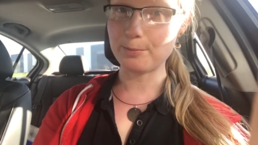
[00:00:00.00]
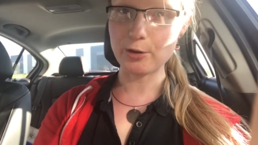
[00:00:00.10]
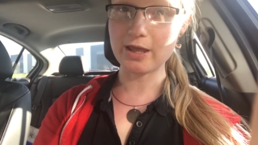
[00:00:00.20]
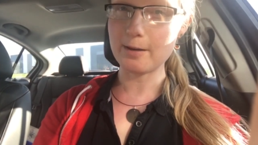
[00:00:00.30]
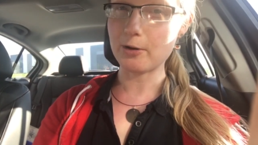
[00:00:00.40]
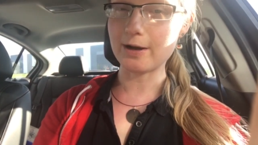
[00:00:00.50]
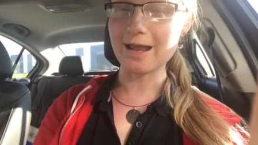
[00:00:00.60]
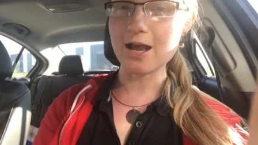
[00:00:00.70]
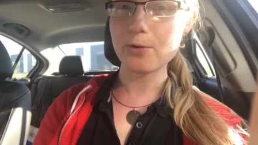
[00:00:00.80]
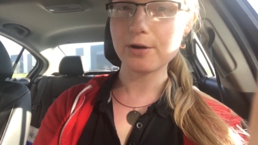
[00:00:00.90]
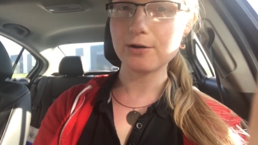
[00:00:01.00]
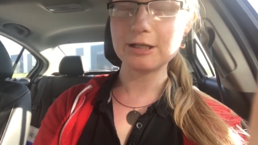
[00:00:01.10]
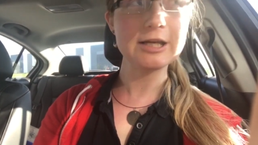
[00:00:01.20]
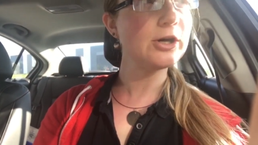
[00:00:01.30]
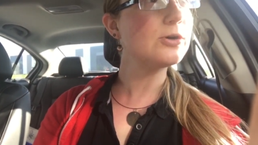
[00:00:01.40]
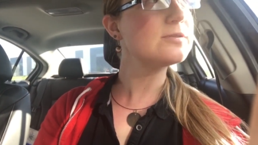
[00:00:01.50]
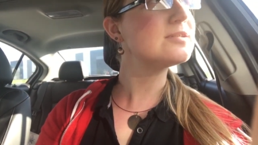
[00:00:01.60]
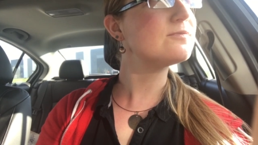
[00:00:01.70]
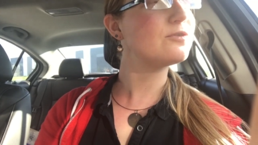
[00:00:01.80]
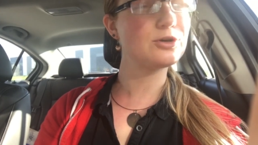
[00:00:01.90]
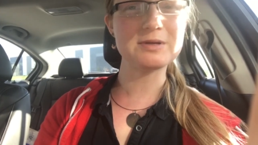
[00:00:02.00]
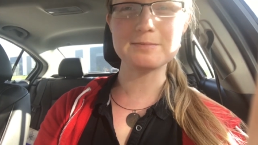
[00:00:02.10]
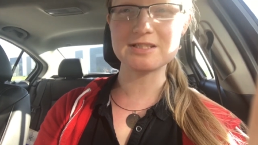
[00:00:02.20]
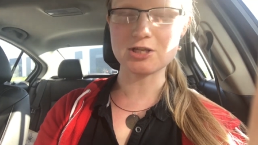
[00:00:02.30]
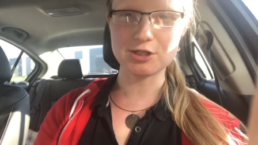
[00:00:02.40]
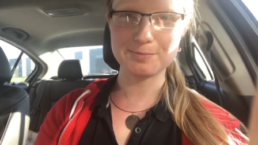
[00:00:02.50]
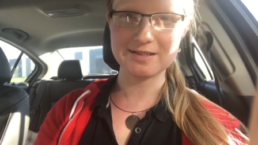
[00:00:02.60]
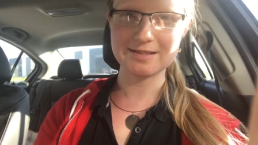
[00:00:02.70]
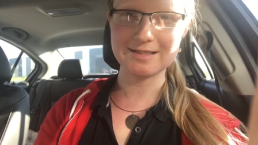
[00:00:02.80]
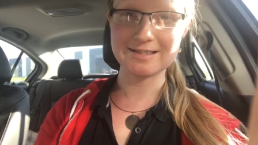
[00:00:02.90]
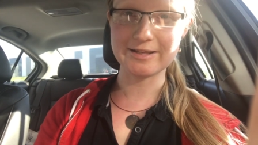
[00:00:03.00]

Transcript: a booking about an hour ago for my massage business,